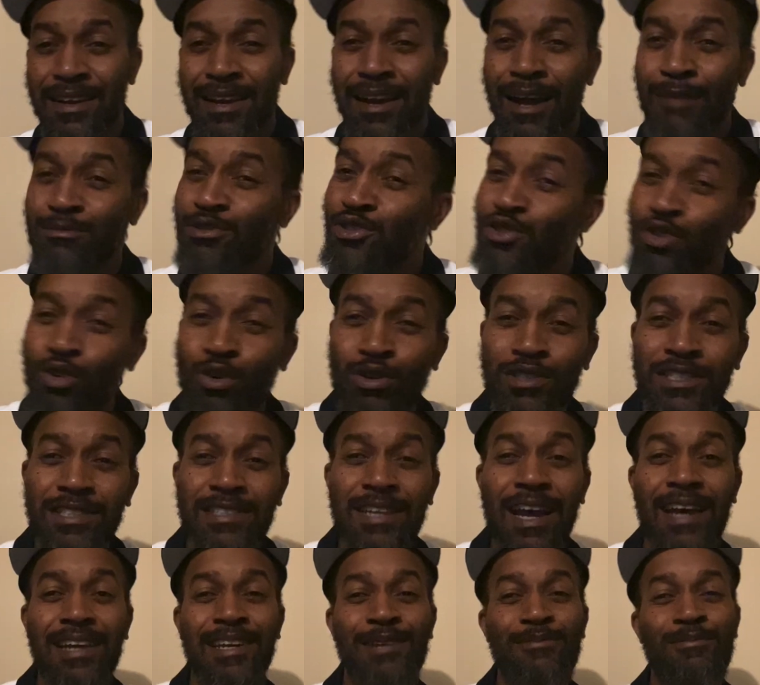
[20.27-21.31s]
I'm so
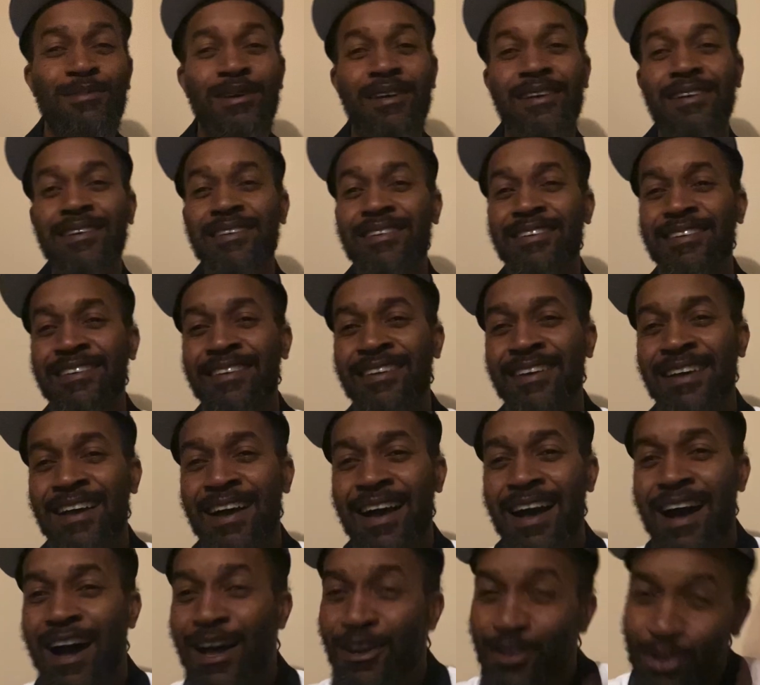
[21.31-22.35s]
excited, man.
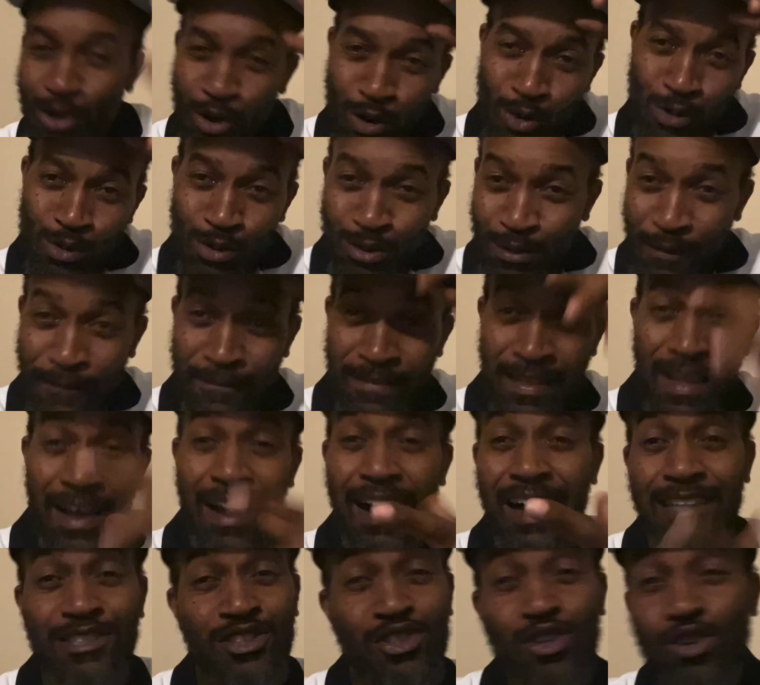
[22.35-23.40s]
I know
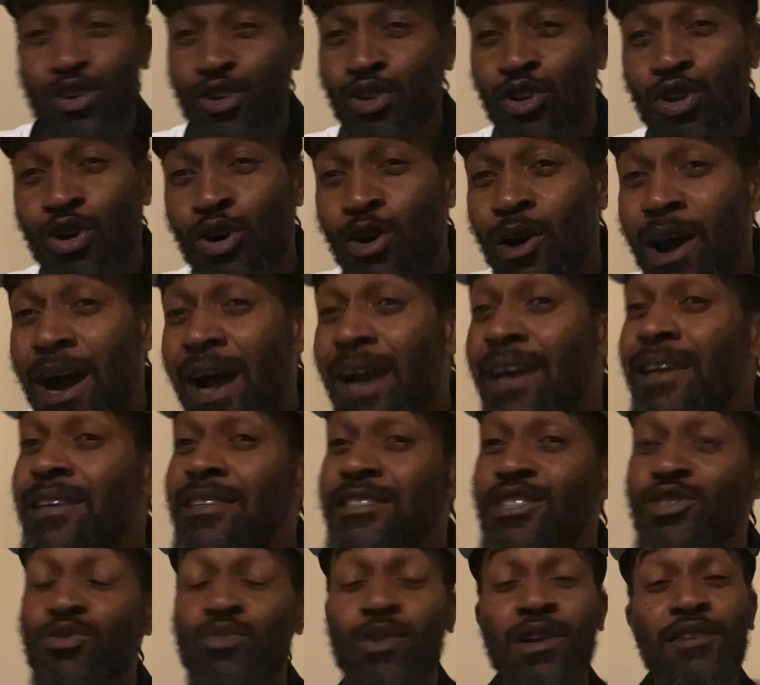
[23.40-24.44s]
I took a long
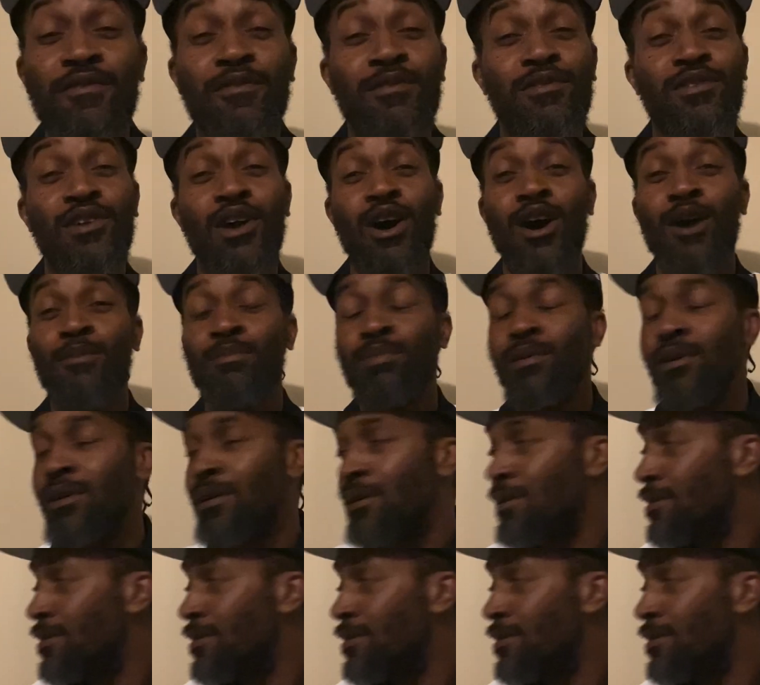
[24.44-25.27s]
hiatus away from y'all, but